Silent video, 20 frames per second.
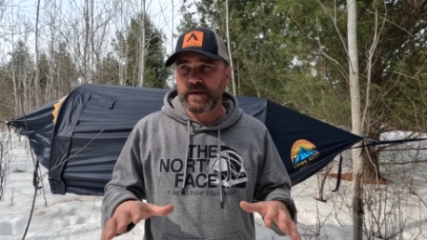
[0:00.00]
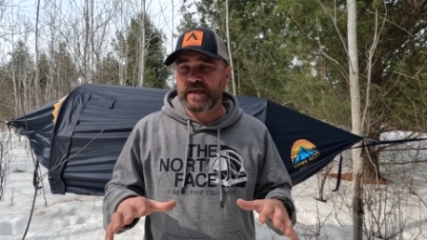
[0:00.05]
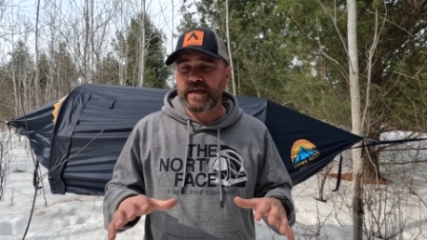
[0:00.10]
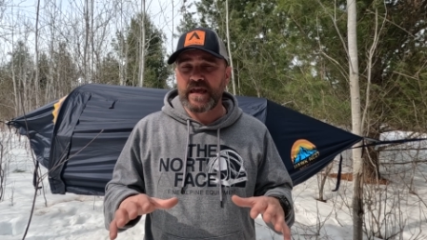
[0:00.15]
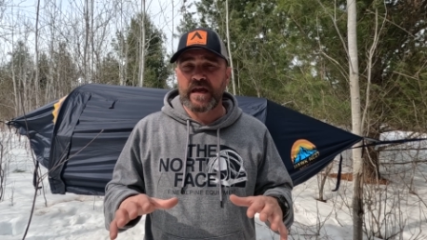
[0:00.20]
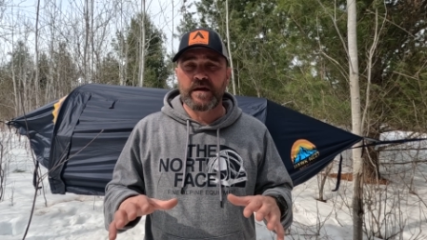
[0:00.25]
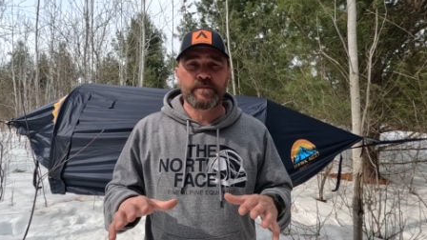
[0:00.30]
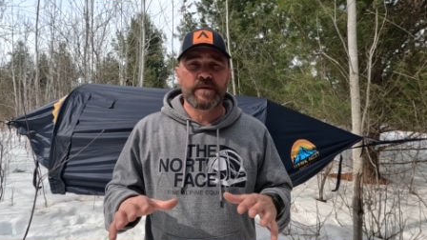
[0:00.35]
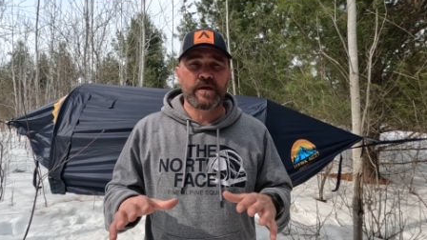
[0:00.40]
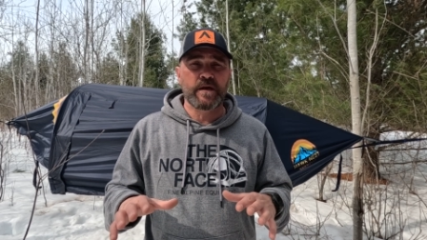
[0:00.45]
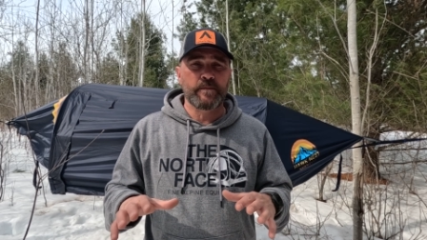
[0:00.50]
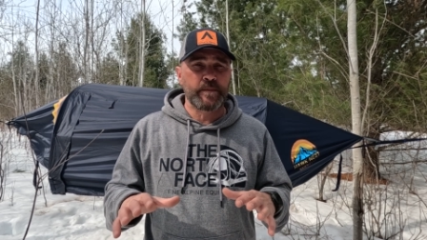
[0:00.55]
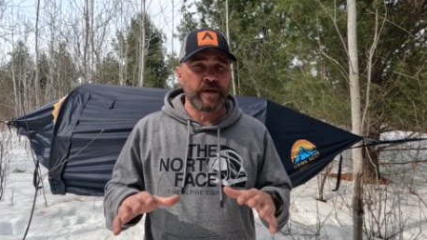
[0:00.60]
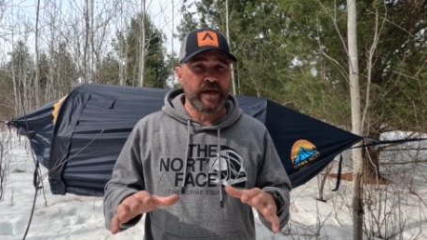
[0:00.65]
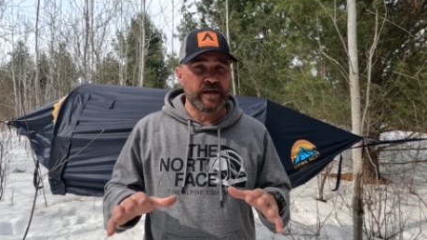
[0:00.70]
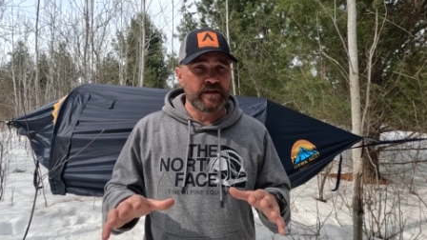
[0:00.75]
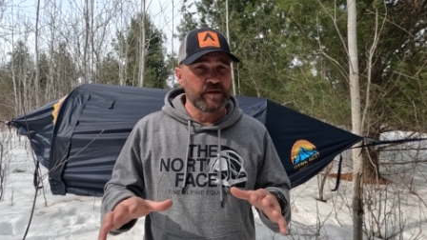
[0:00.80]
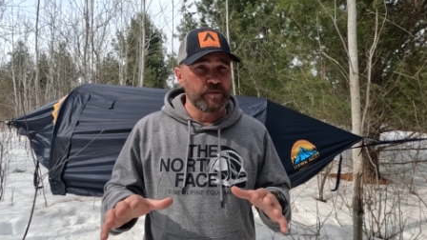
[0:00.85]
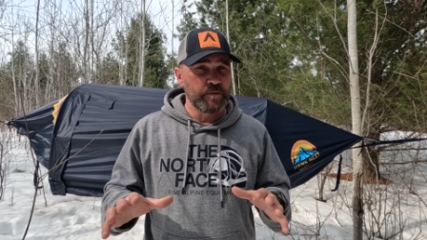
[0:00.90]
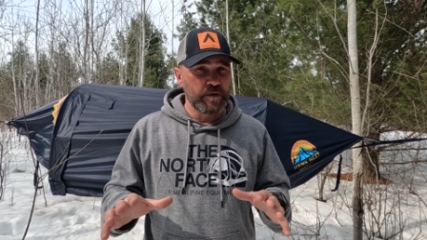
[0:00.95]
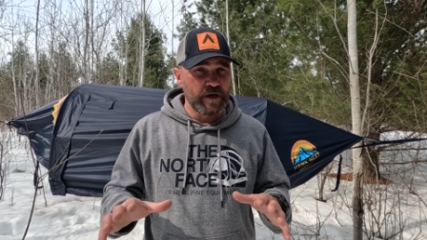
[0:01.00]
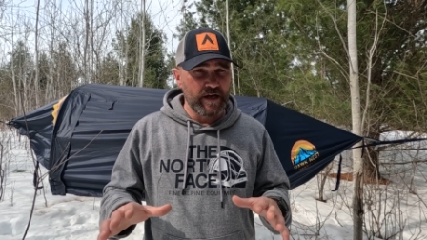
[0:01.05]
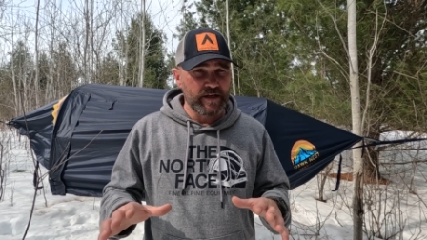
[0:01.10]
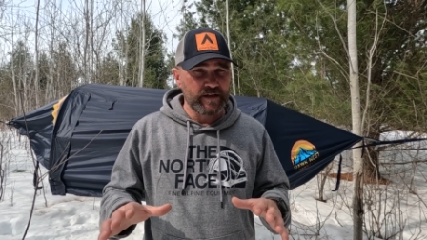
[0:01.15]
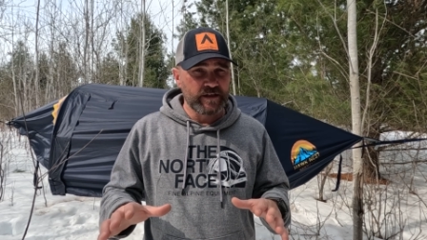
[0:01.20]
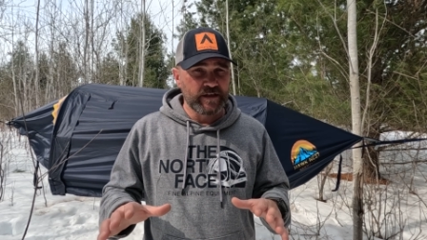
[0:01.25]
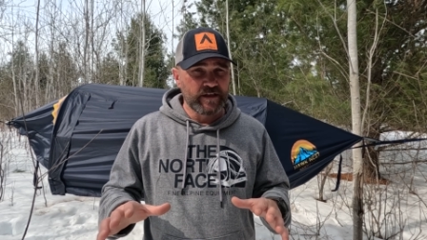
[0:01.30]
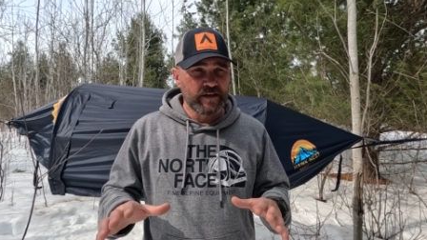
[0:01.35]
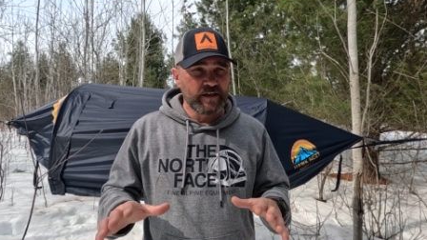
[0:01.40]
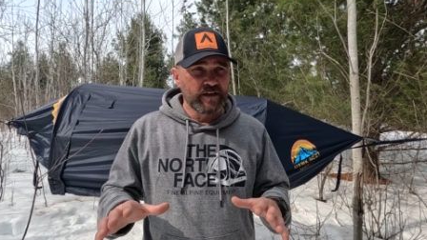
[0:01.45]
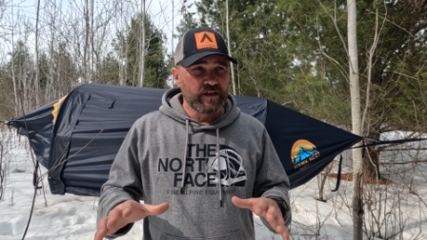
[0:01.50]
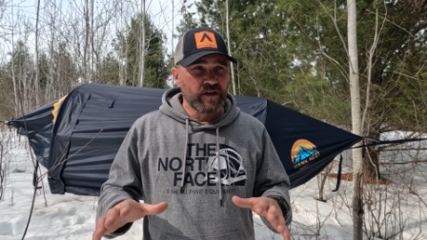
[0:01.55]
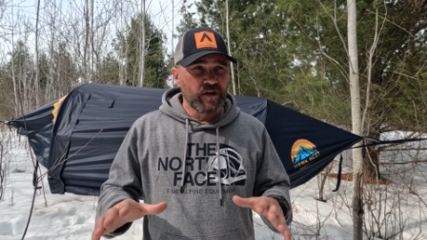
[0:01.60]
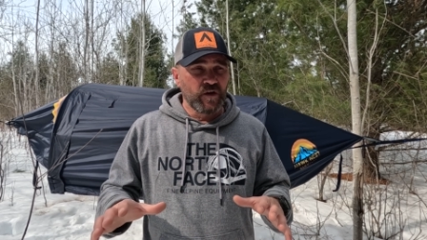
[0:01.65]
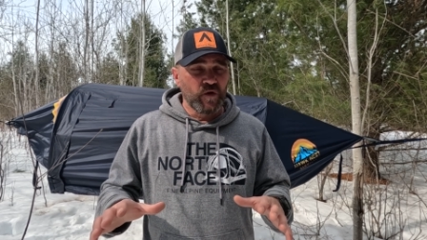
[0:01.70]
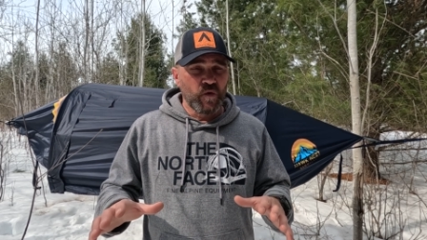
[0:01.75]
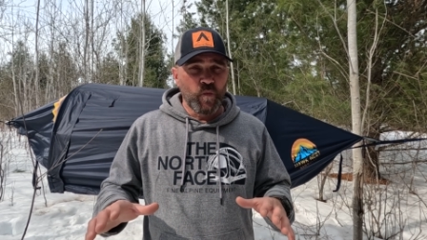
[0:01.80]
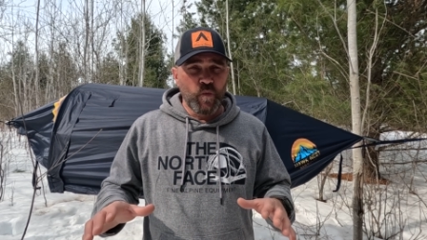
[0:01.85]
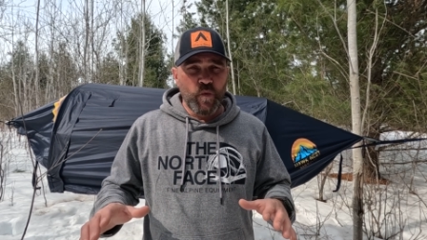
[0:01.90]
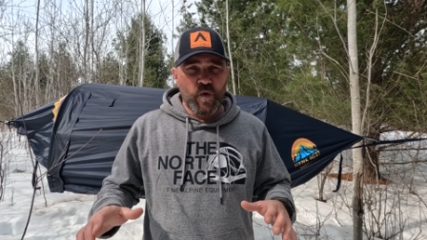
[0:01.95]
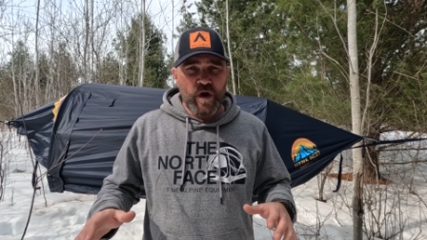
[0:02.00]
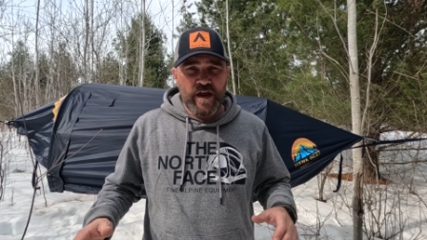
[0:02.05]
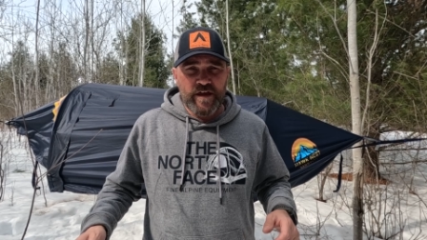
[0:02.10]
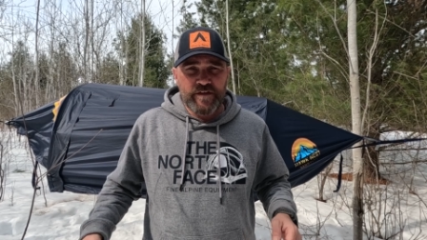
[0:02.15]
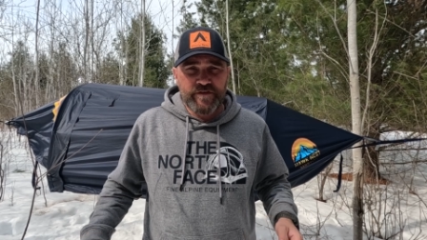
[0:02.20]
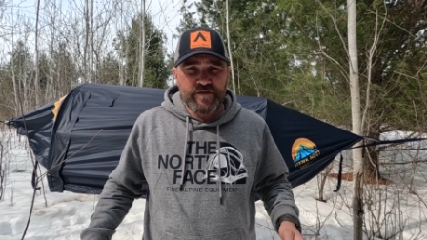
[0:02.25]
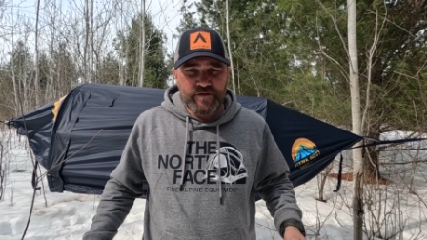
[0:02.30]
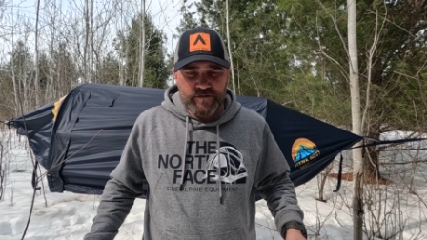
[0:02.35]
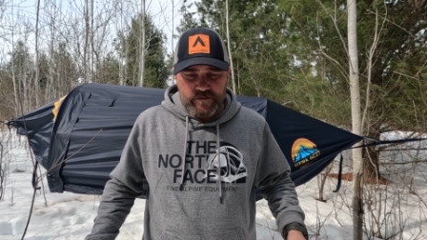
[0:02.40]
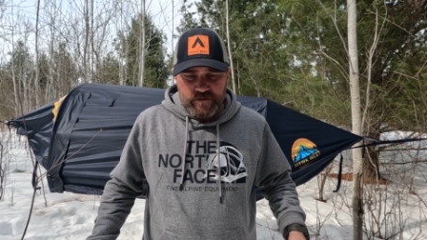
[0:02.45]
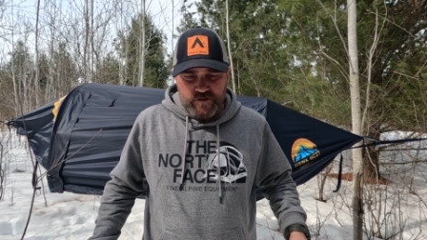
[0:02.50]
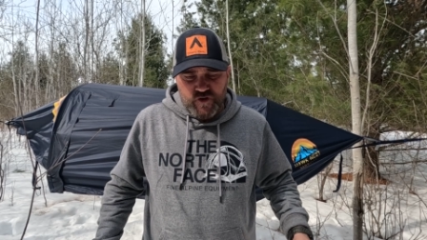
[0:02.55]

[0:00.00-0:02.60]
It can be a pain in the butt with